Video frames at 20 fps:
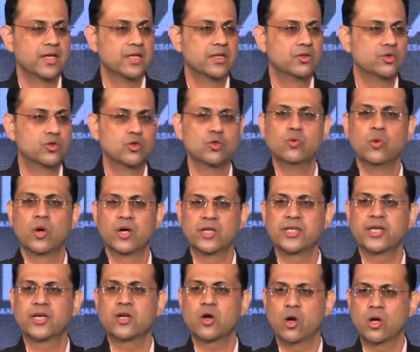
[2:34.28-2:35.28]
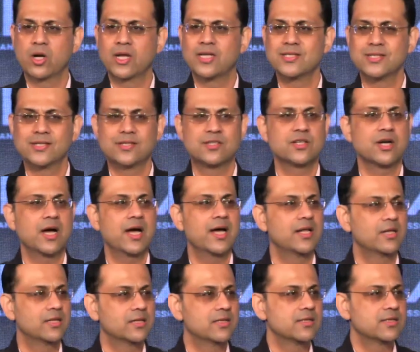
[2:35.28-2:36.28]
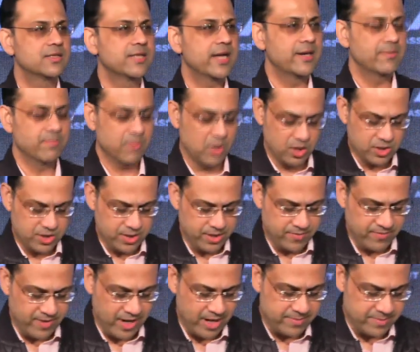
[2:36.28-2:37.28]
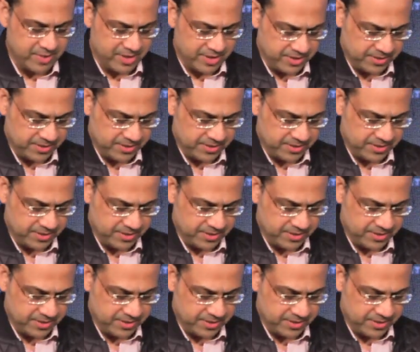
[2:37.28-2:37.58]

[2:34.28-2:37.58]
through what they call as a trial sandbox environment.